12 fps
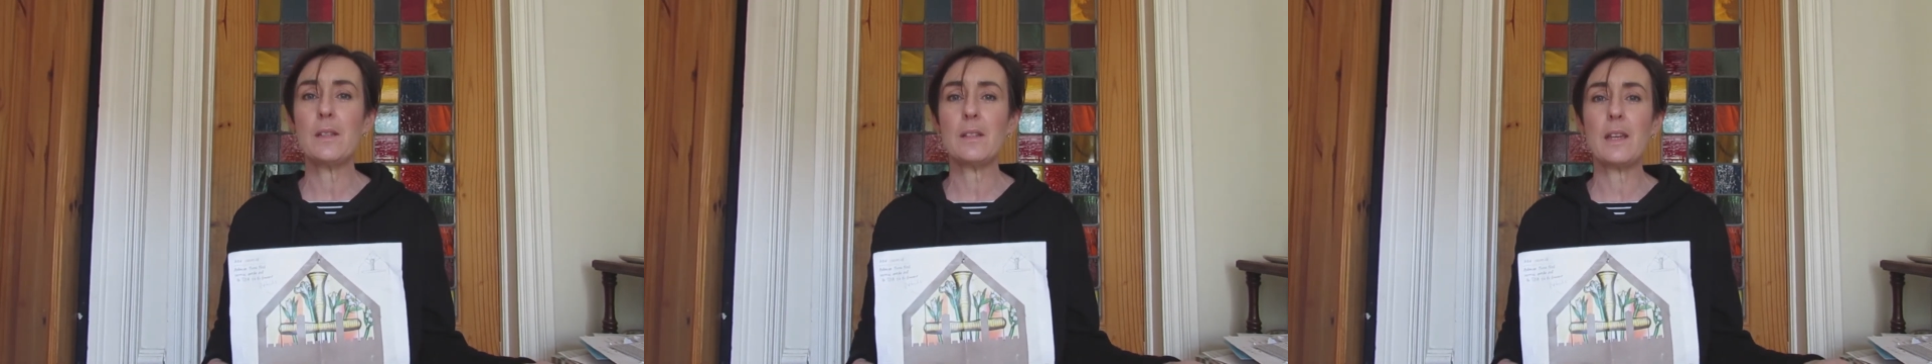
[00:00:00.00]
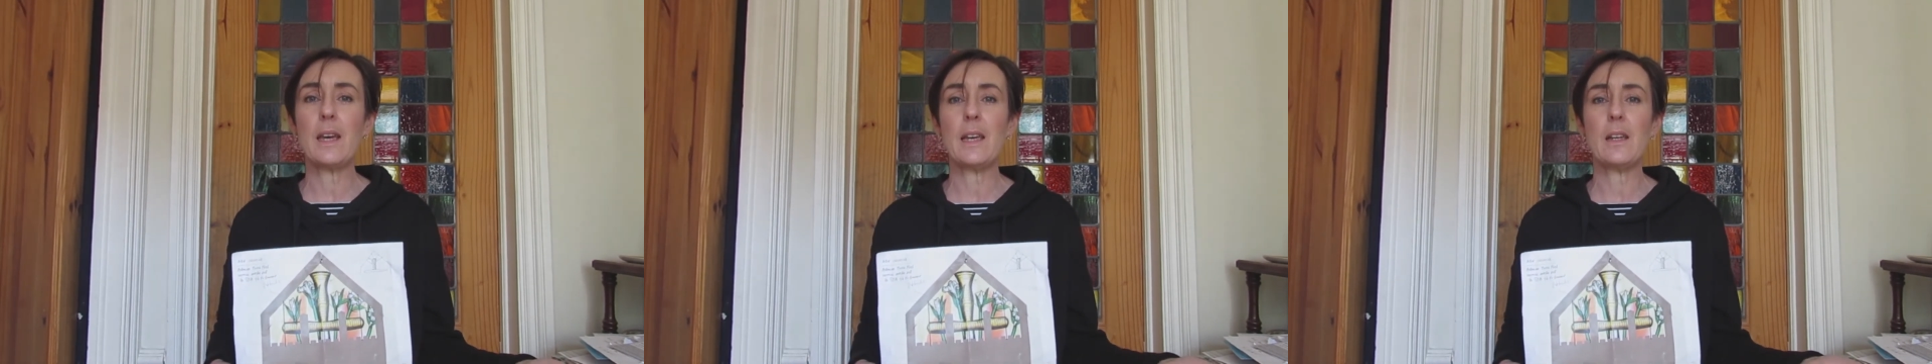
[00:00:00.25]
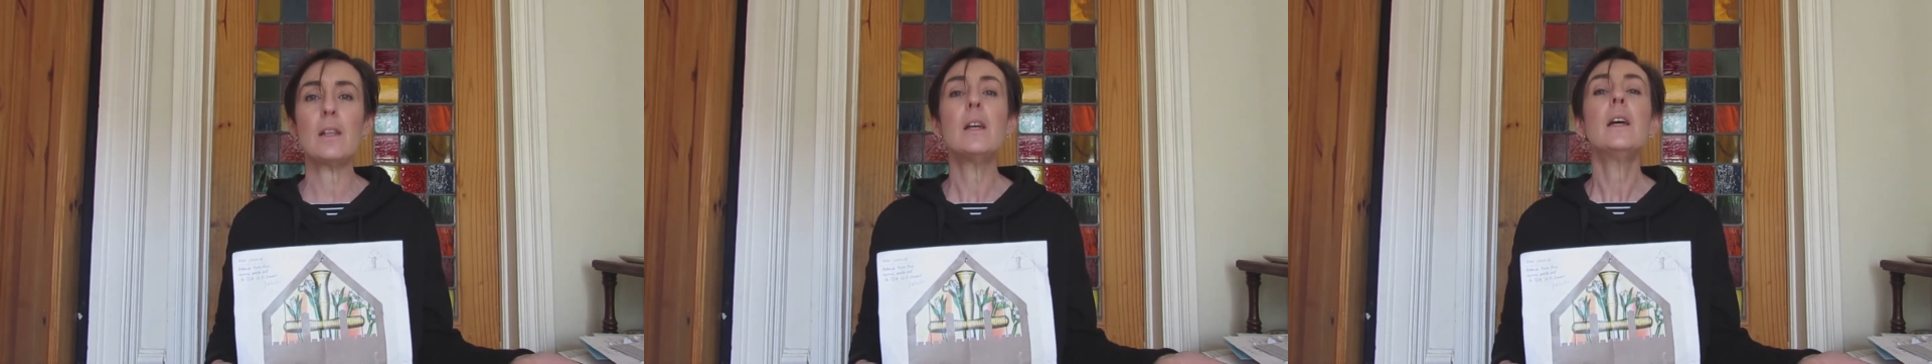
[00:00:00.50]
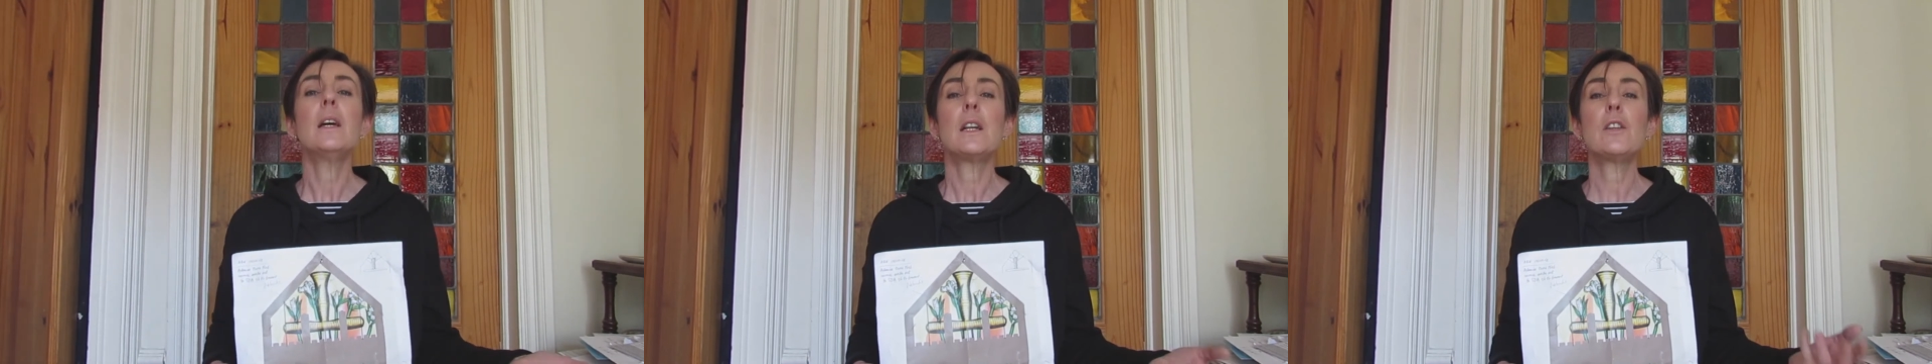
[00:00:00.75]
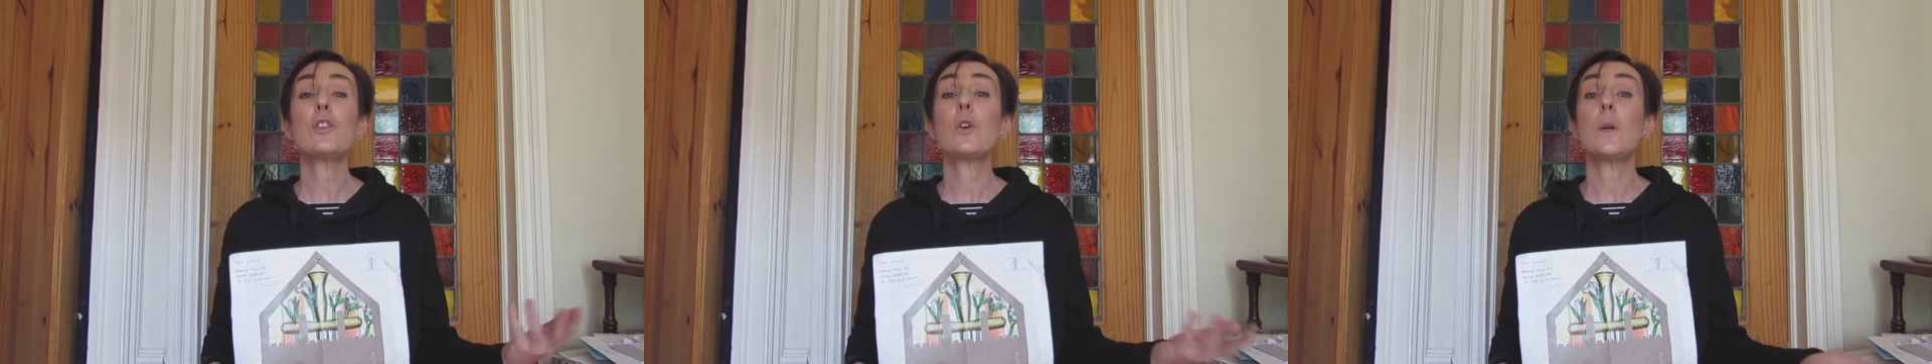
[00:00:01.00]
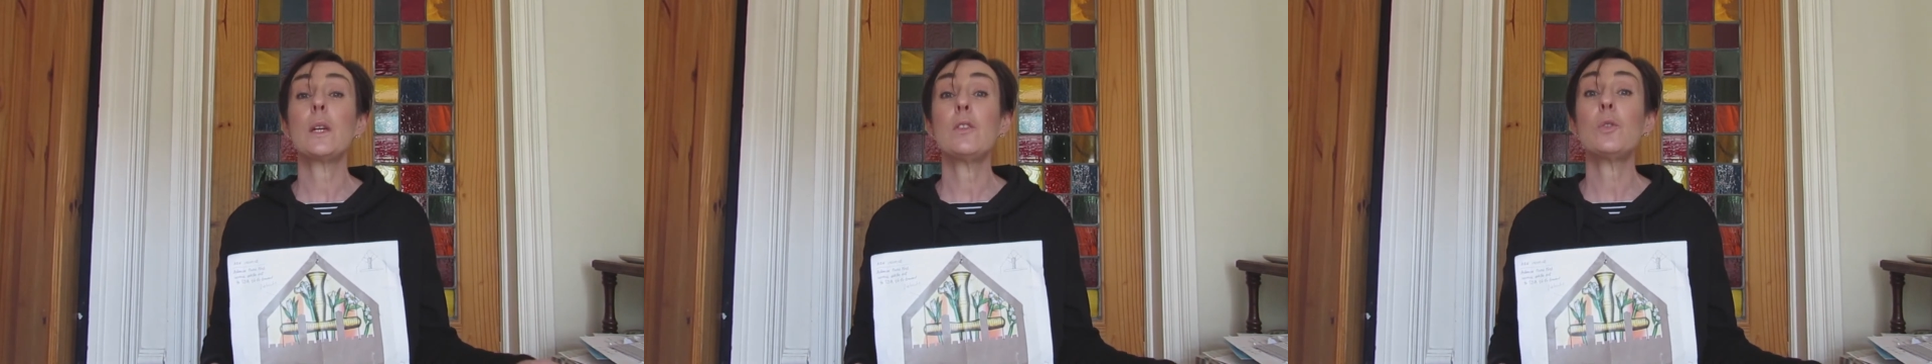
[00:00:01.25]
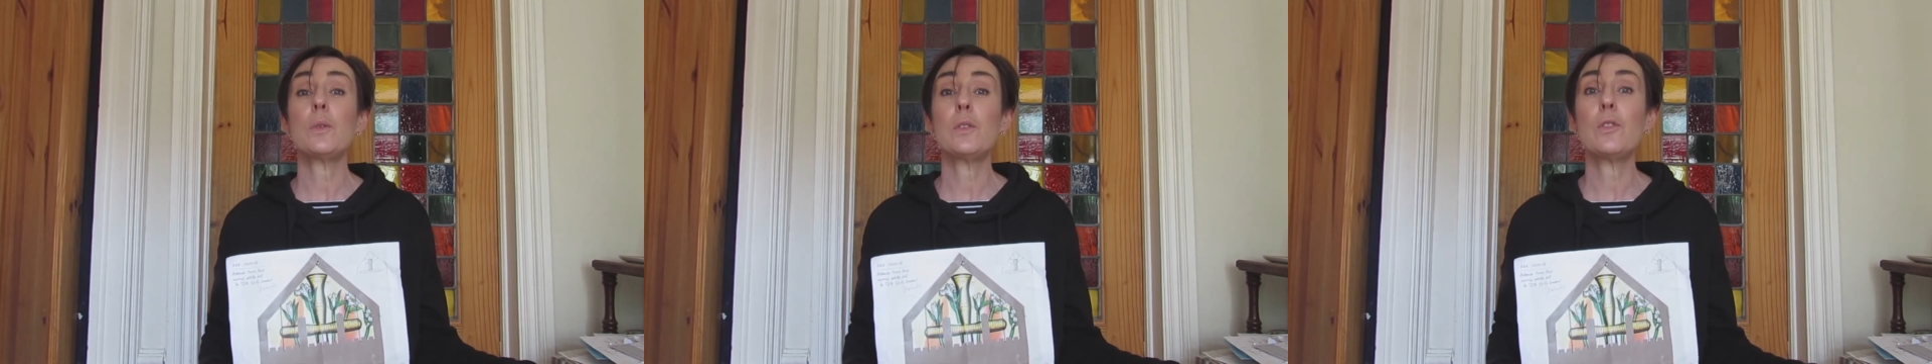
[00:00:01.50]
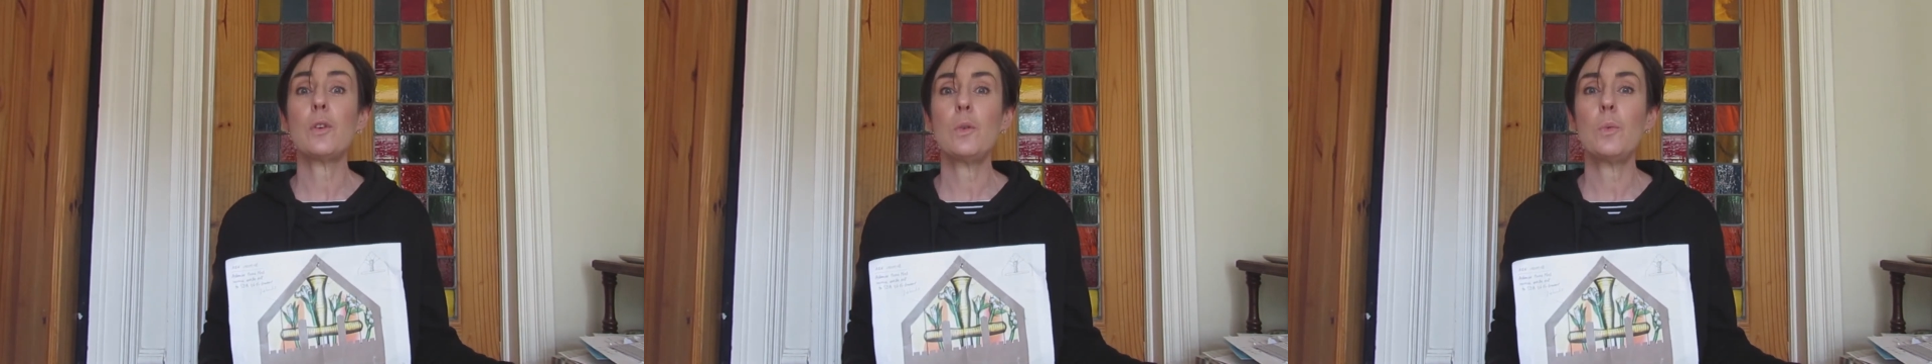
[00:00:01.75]
scale and it's going into a
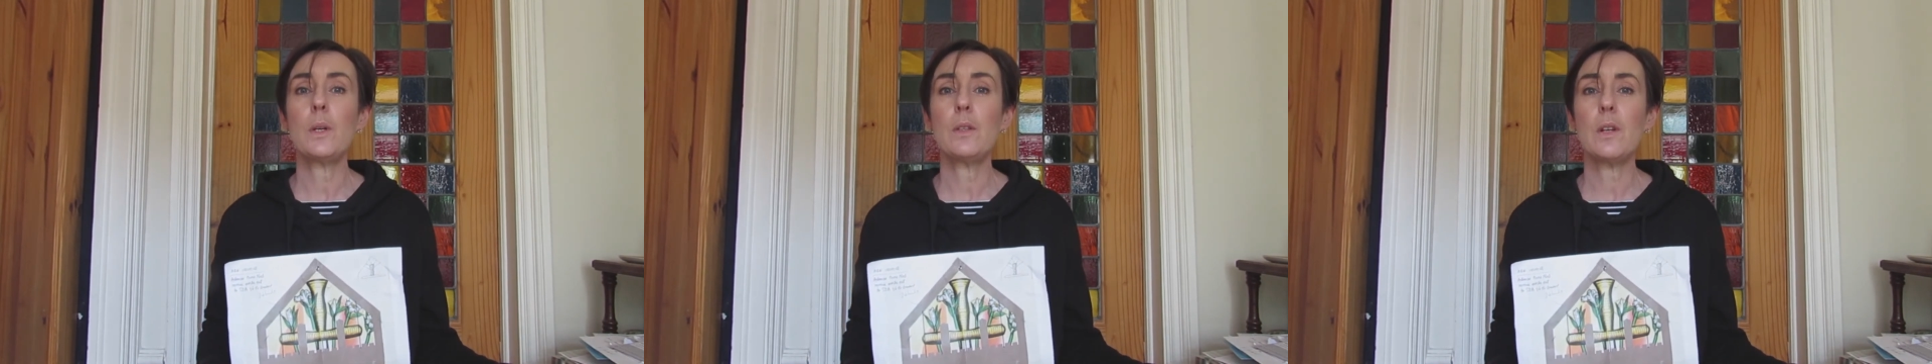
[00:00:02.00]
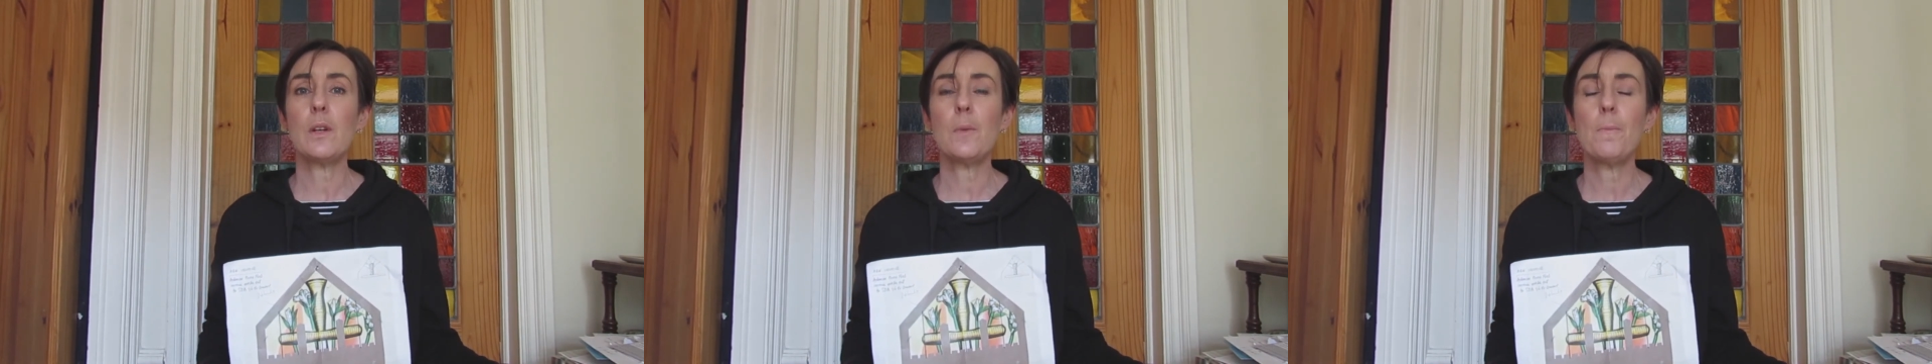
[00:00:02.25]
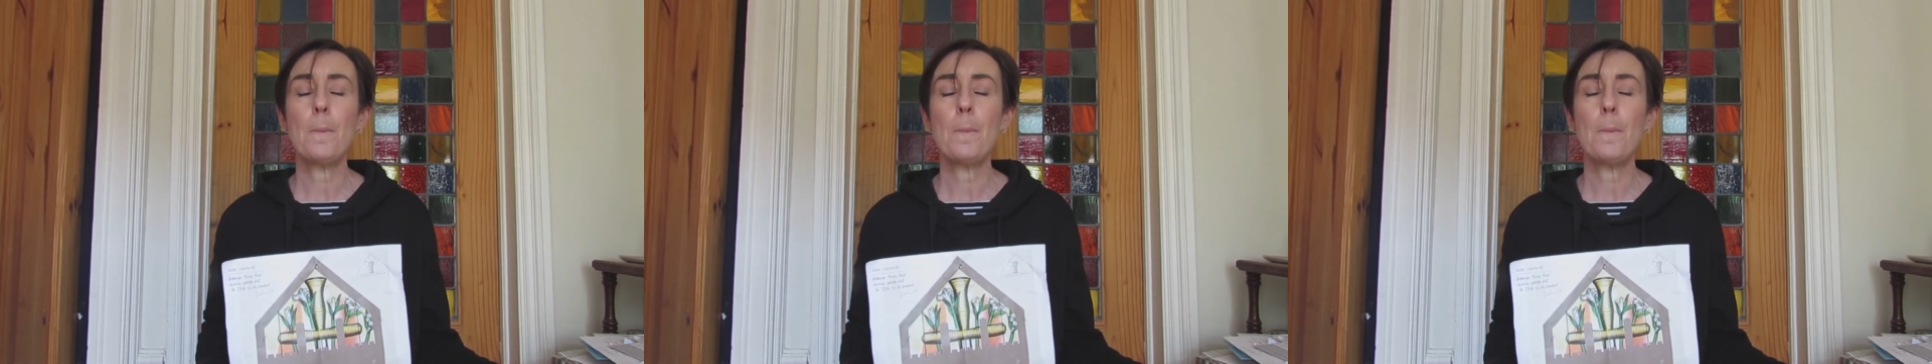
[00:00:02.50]
stone window.